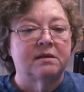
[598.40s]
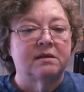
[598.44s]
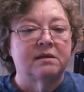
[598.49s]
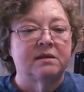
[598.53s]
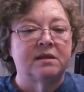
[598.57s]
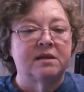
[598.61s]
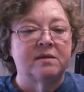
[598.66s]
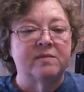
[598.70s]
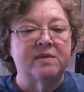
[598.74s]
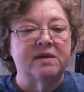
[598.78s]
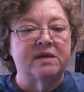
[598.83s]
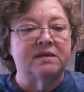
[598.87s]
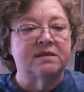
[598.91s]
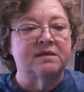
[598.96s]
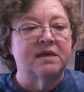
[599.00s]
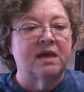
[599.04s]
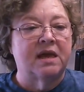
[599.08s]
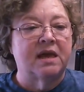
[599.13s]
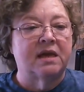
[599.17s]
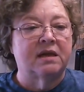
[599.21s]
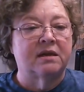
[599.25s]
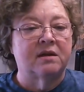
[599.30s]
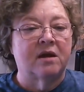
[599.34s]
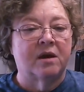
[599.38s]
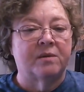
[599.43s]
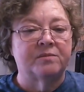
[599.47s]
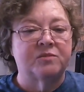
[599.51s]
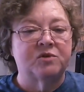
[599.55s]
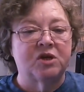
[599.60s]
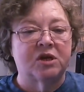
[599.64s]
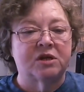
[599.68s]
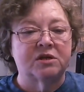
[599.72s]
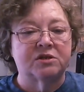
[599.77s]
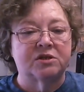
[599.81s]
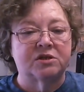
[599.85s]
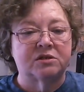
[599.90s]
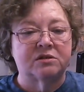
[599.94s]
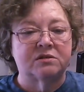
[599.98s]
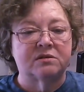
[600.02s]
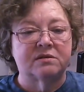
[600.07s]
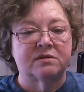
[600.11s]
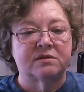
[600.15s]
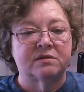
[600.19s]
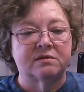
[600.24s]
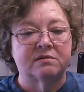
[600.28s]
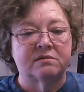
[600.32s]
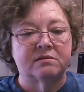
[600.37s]
limits and
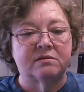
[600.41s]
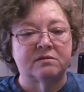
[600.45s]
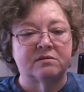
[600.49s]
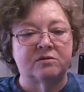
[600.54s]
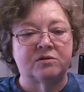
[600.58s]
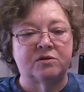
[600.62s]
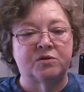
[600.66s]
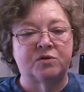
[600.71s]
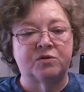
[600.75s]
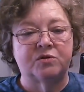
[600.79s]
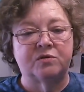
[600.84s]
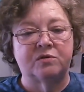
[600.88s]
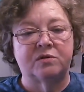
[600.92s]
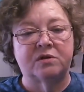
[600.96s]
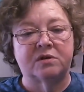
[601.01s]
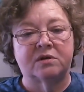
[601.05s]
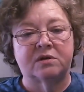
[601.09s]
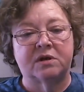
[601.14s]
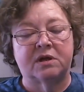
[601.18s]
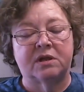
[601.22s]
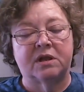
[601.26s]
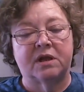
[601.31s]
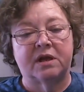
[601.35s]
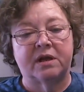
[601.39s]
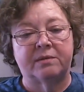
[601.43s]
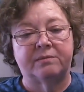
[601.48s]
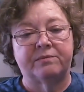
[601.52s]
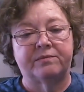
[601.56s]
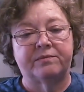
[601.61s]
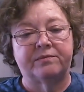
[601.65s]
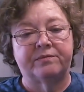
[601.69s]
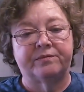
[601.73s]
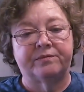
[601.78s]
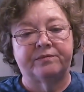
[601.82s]
objections to the claim.